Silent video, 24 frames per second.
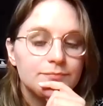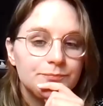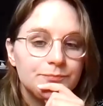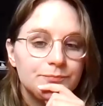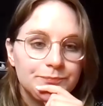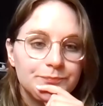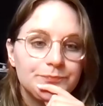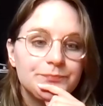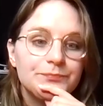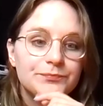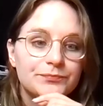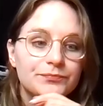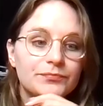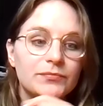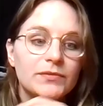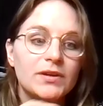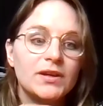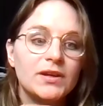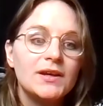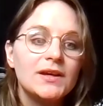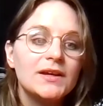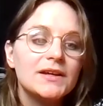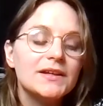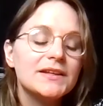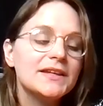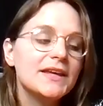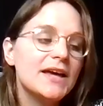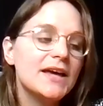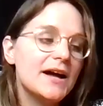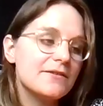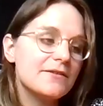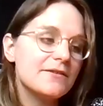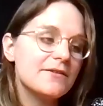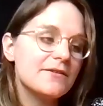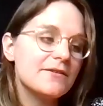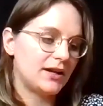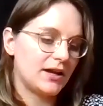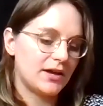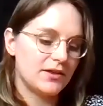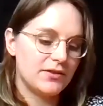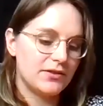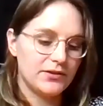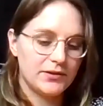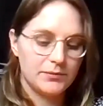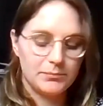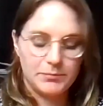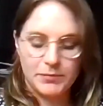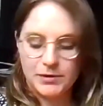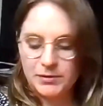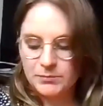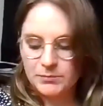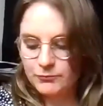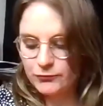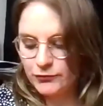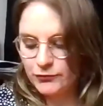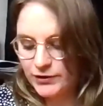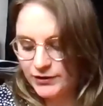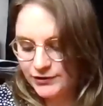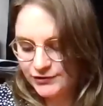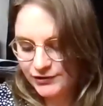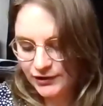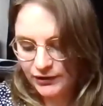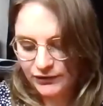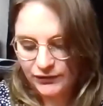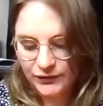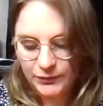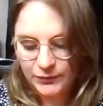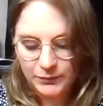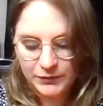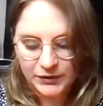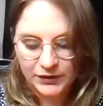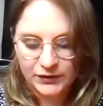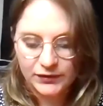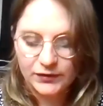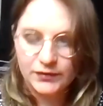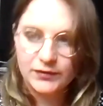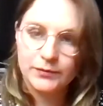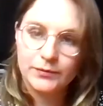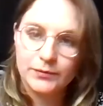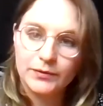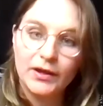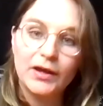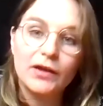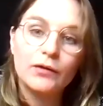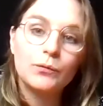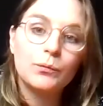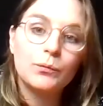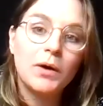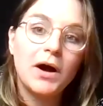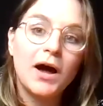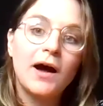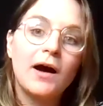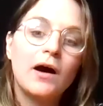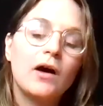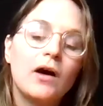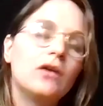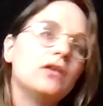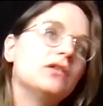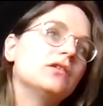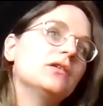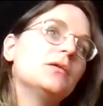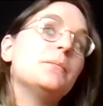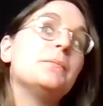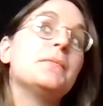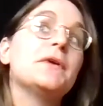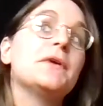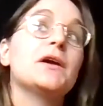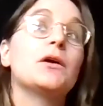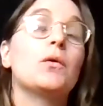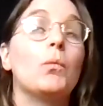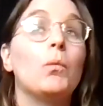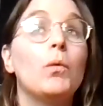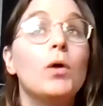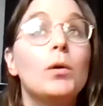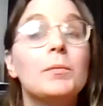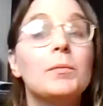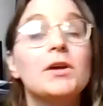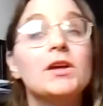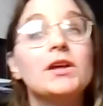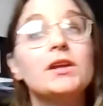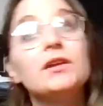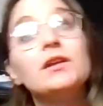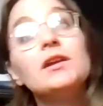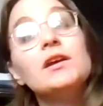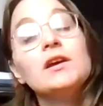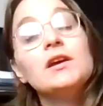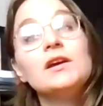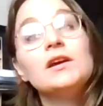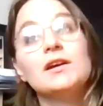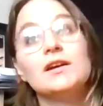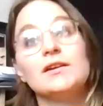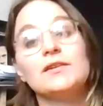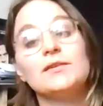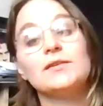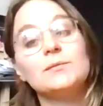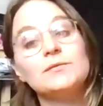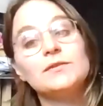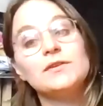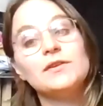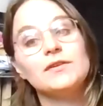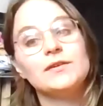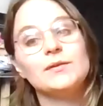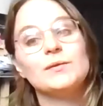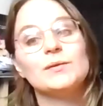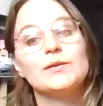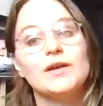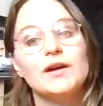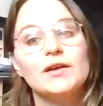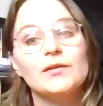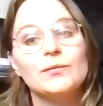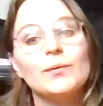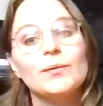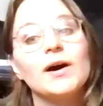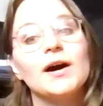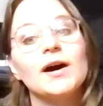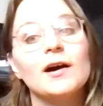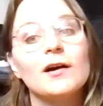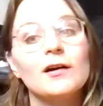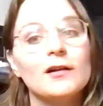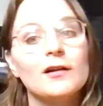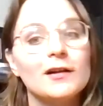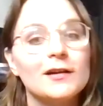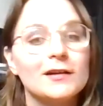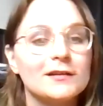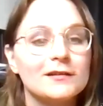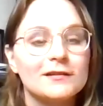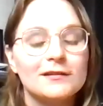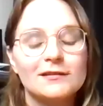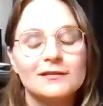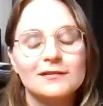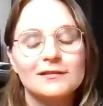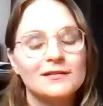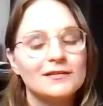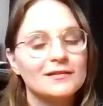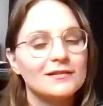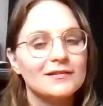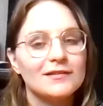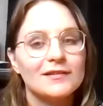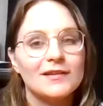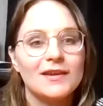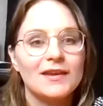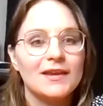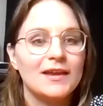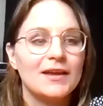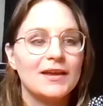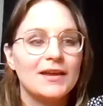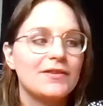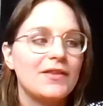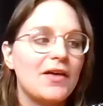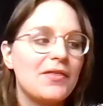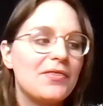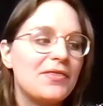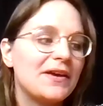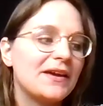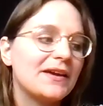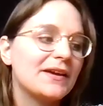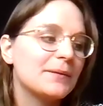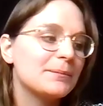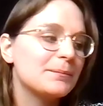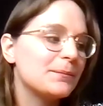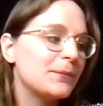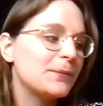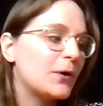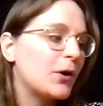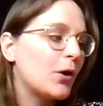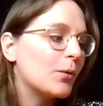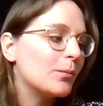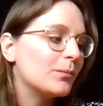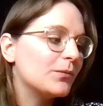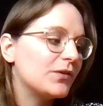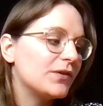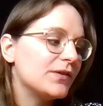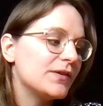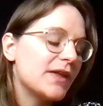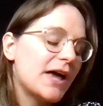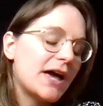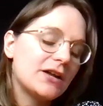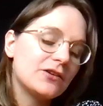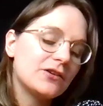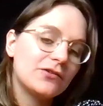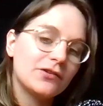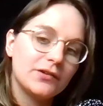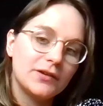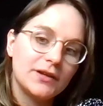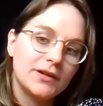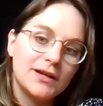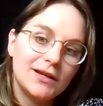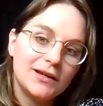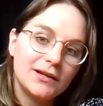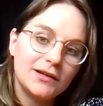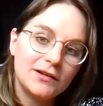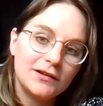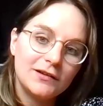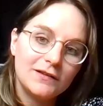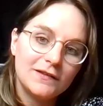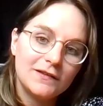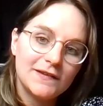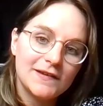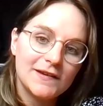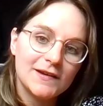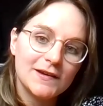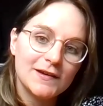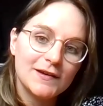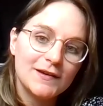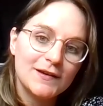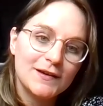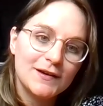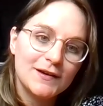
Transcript: Mm. Yeah, for sure. And like I think being British has something to do with that as well. Being a woman has something to do with that as well. And I think it comes naturally to